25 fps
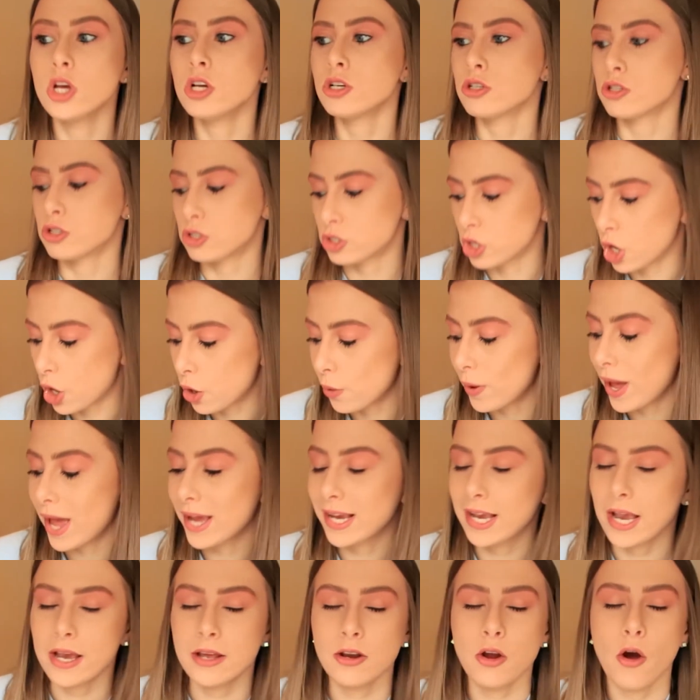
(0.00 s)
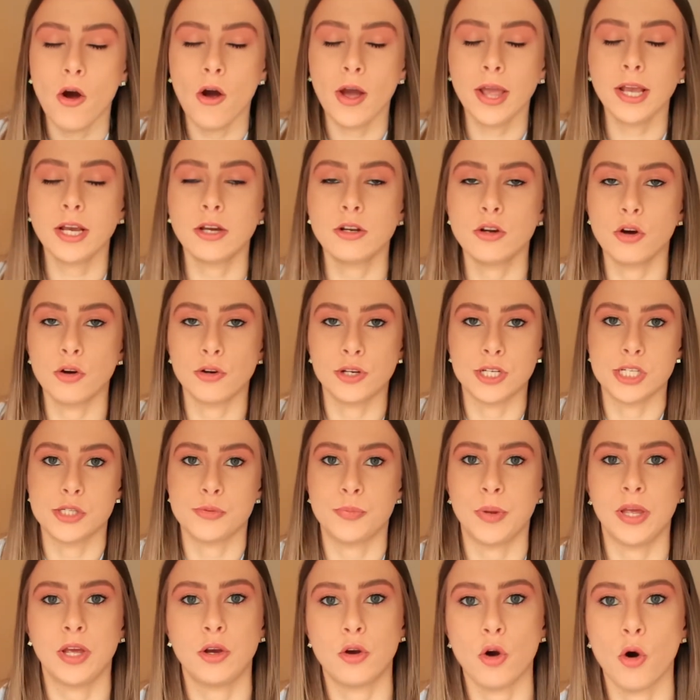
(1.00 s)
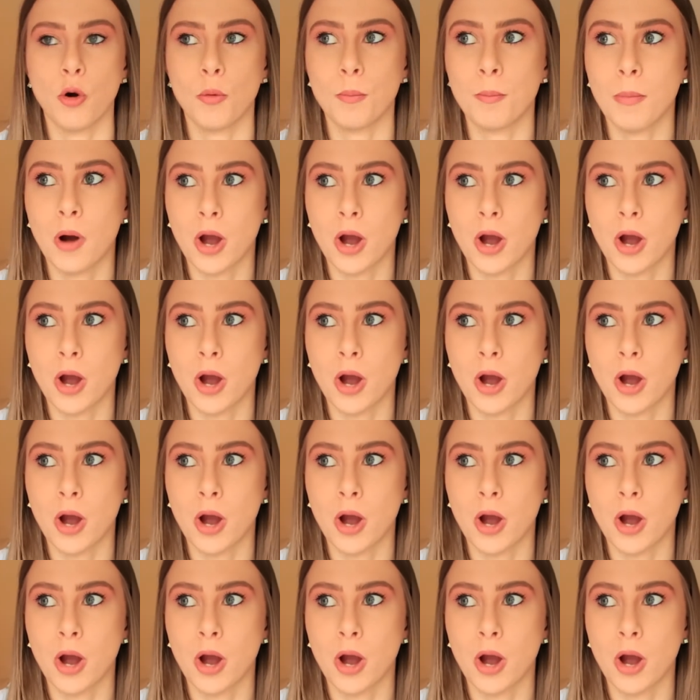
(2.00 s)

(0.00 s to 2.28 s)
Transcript: So again, I can only speak on